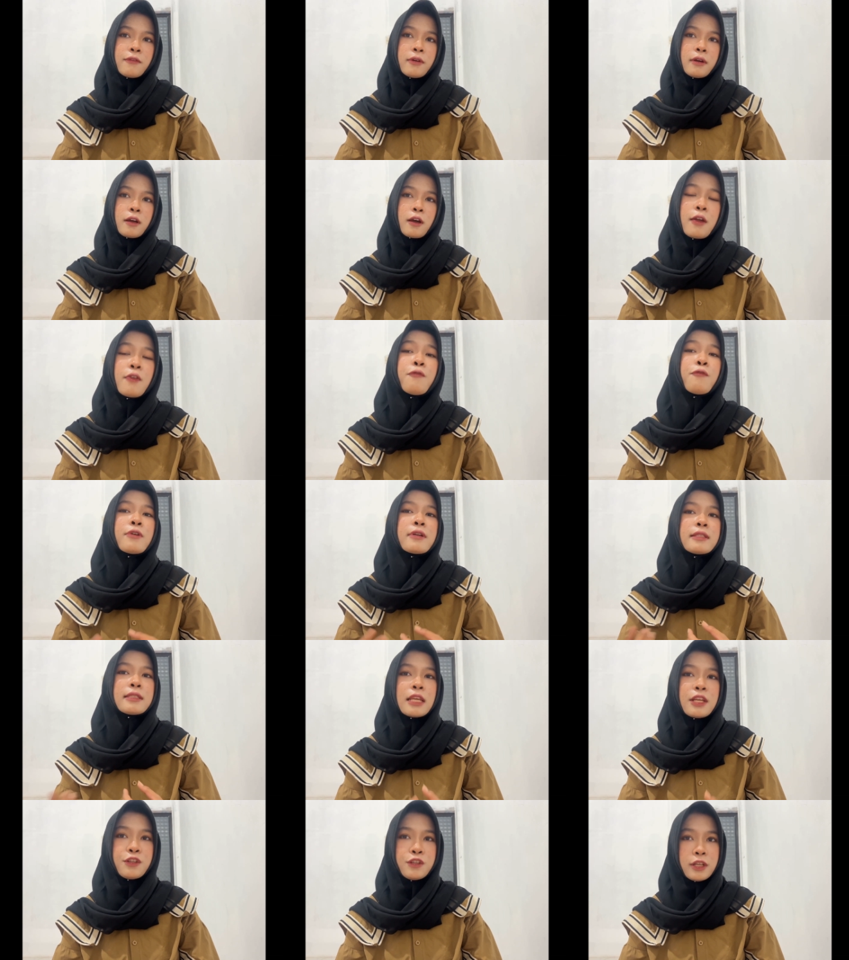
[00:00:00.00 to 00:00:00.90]

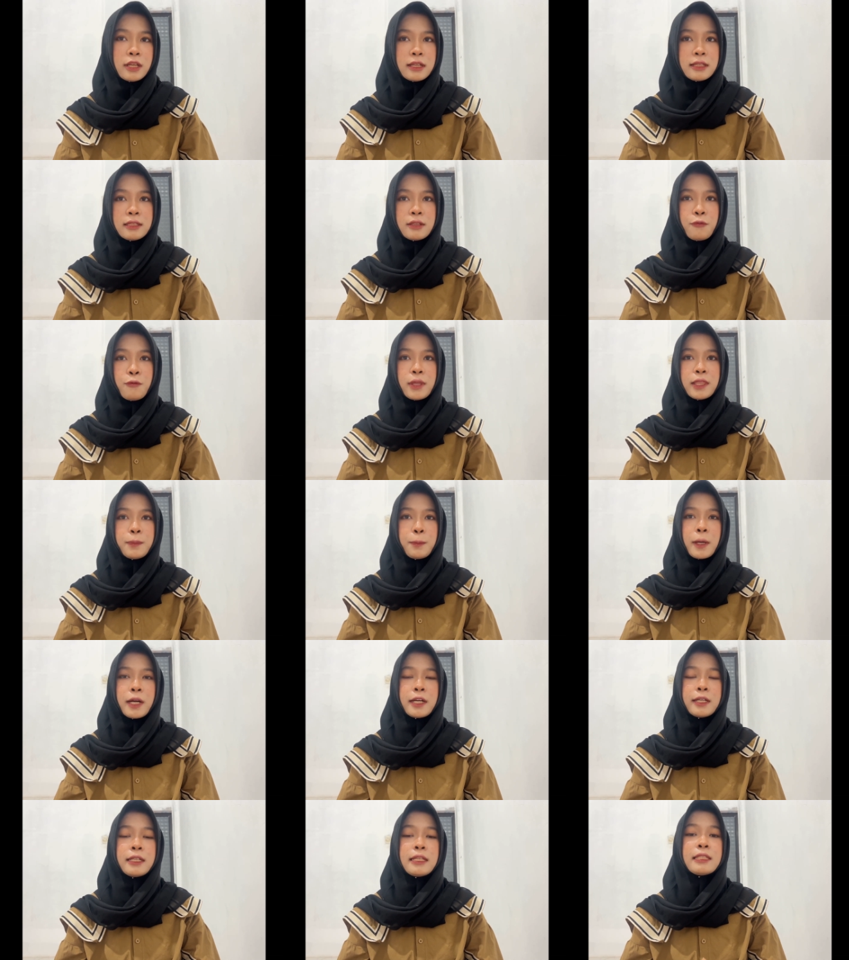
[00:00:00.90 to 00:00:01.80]
conversations with
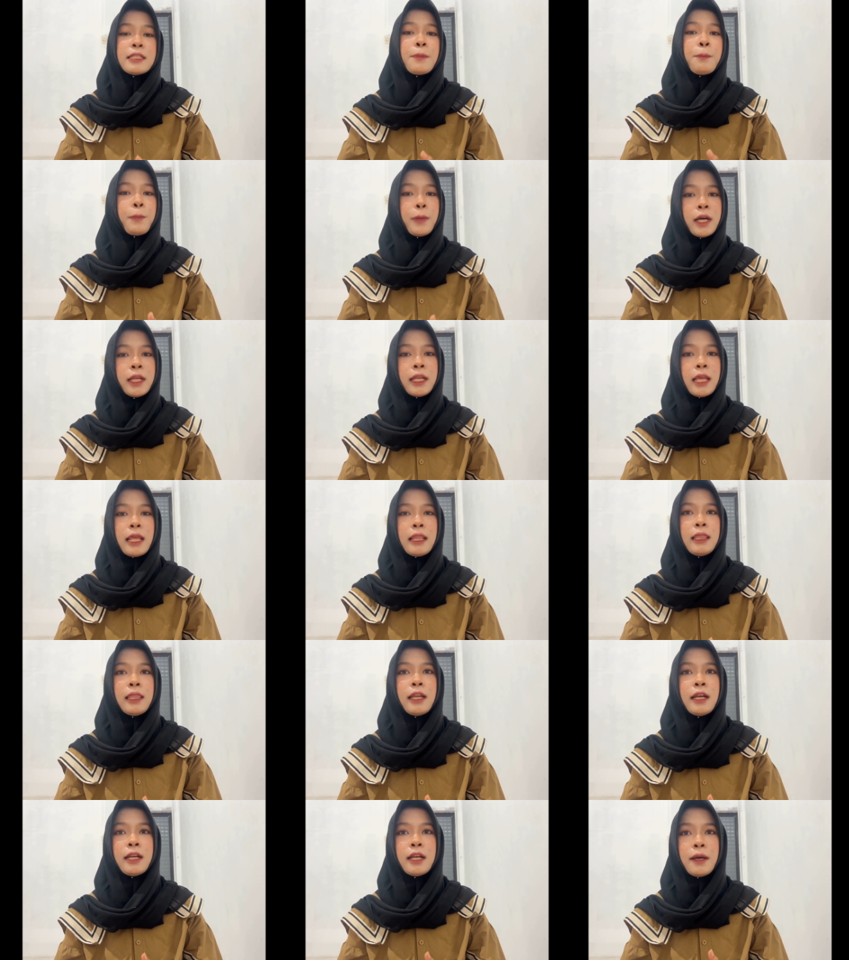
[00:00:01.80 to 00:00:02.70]
participants
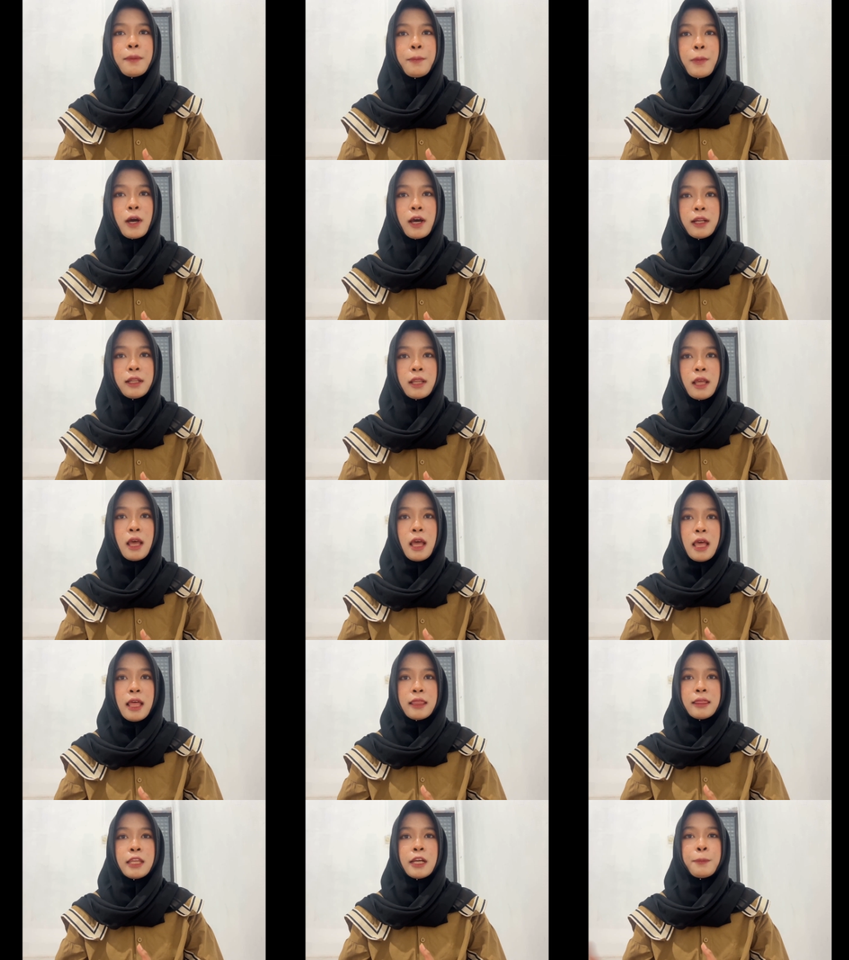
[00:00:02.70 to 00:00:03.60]
and learn about
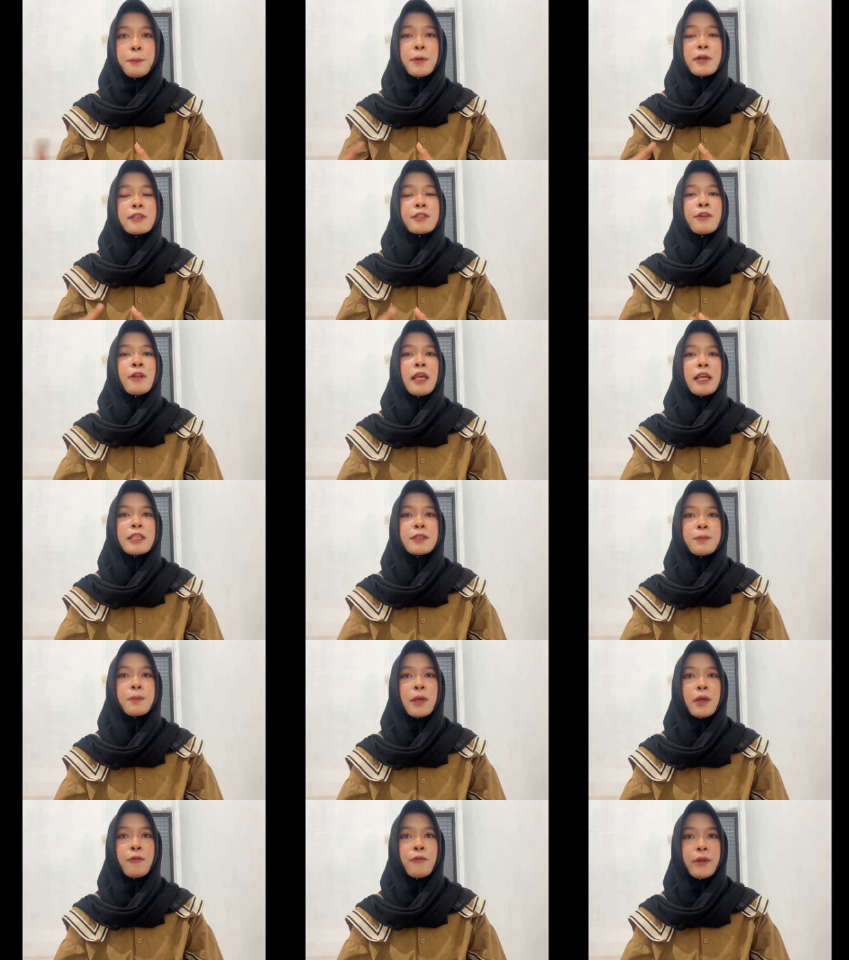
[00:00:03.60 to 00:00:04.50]
their personal
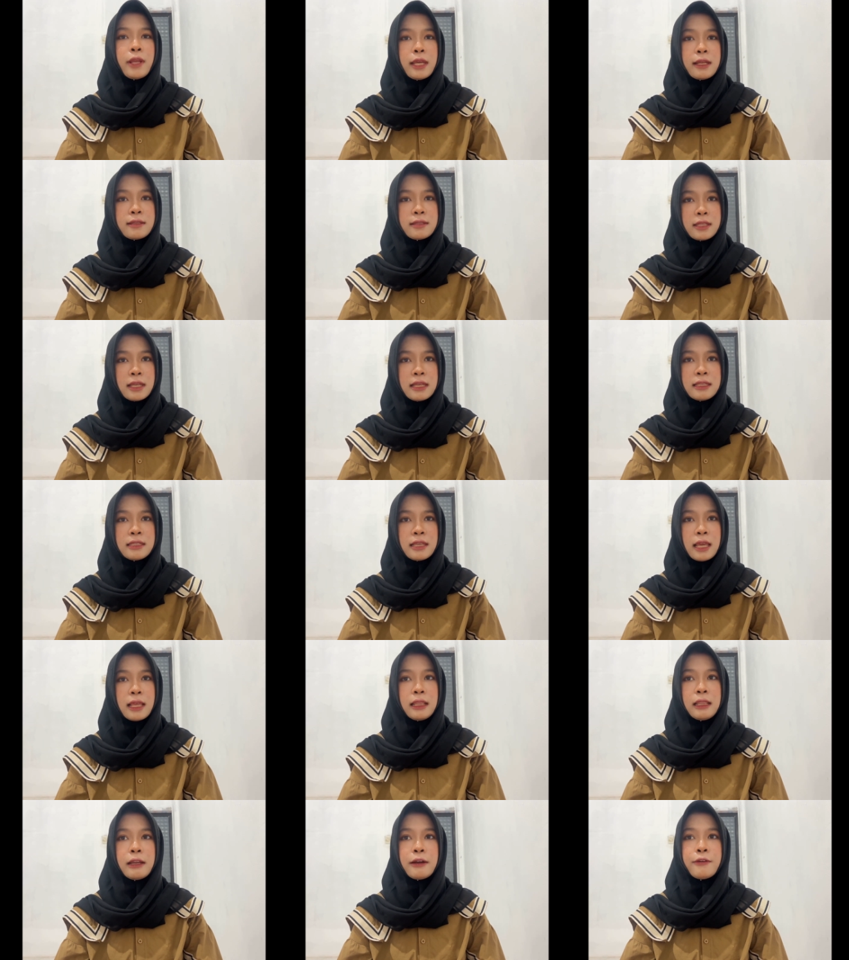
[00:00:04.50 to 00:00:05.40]
experiences
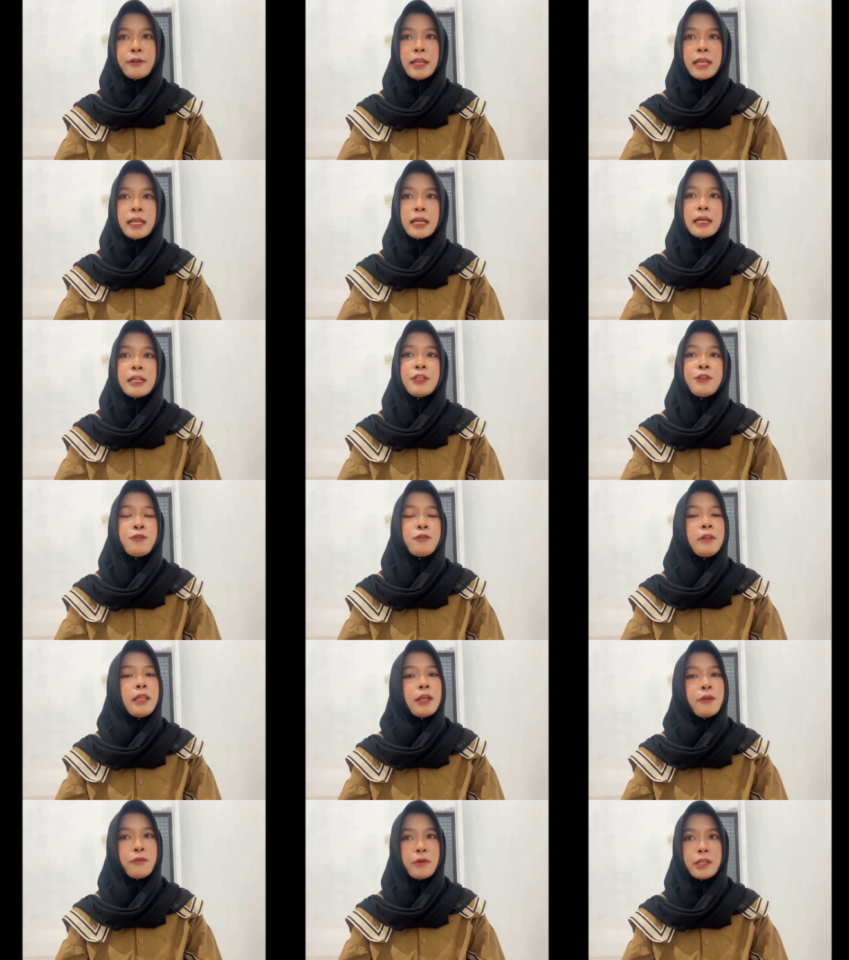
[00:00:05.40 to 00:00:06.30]
in learning a new
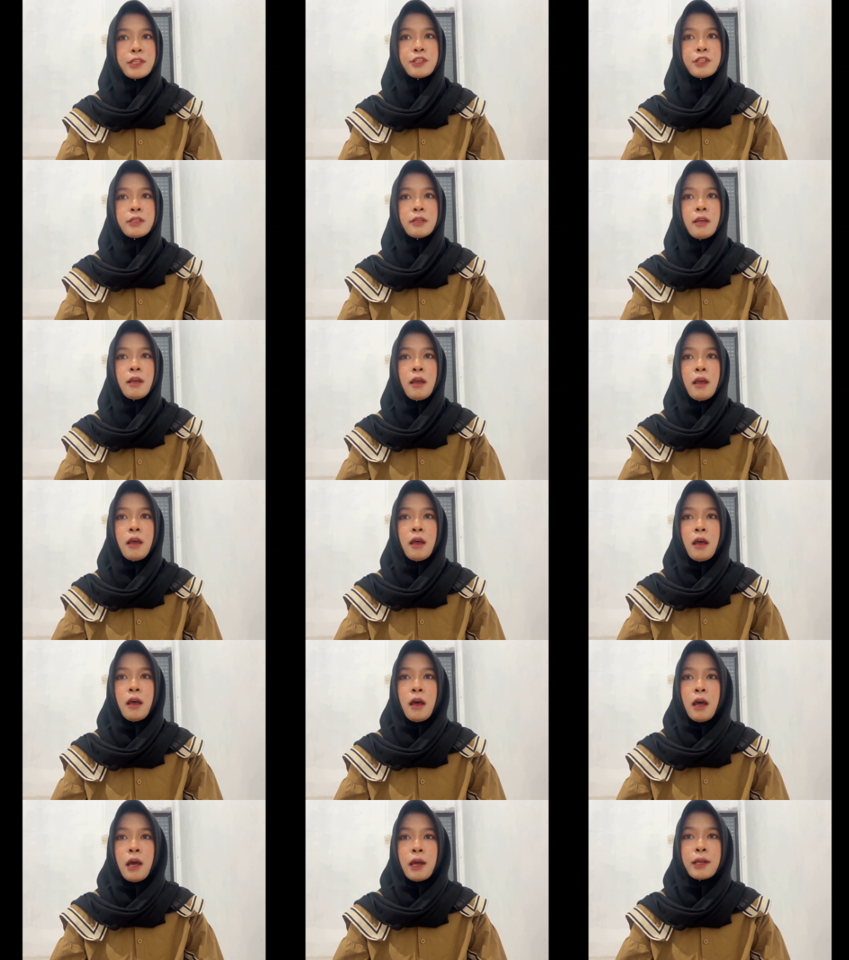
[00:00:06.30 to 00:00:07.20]
language.
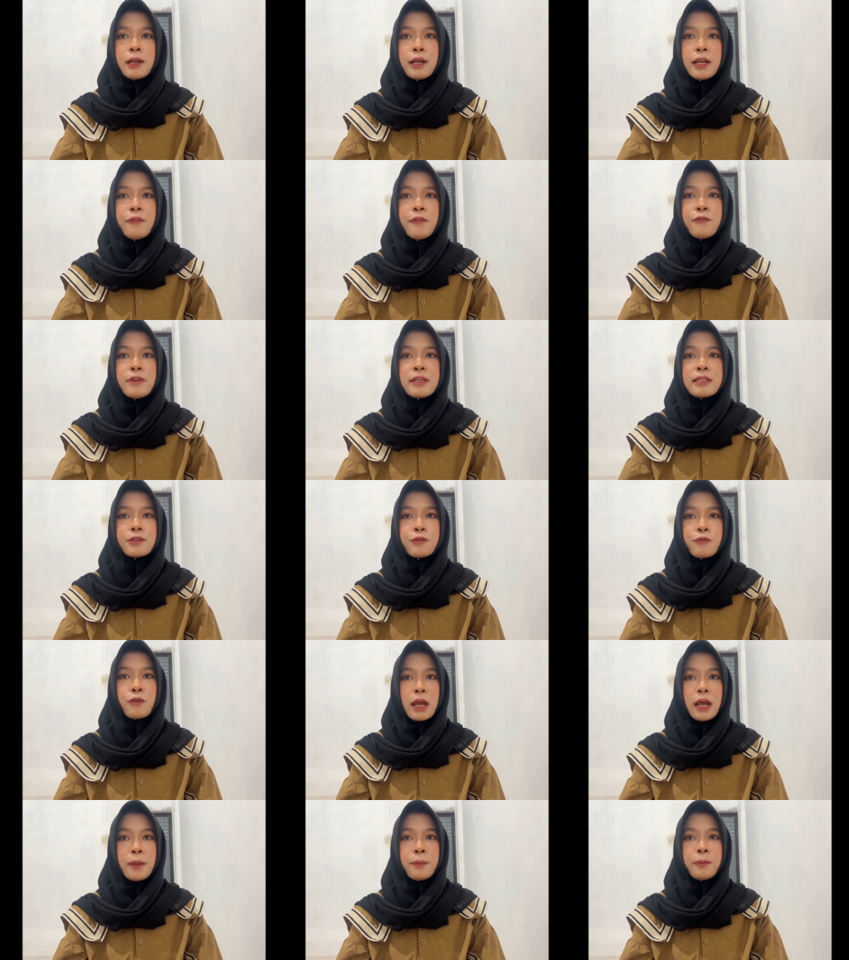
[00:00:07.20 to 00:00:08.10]
Griff
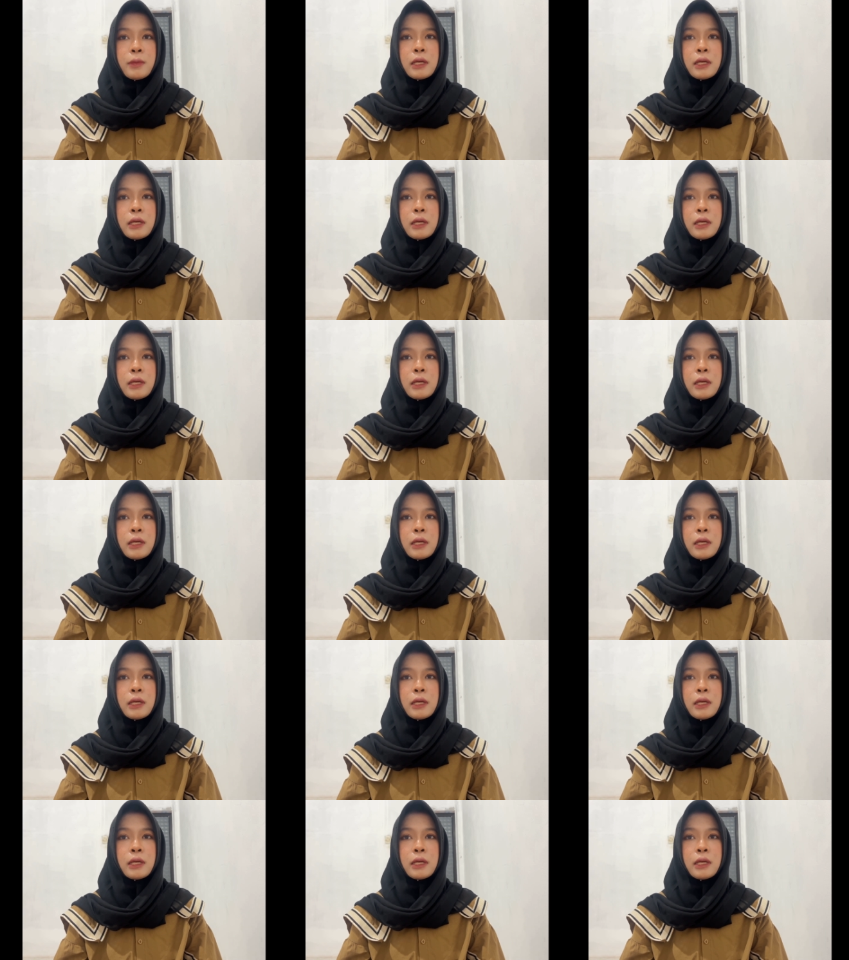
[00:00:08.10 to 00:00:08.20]
described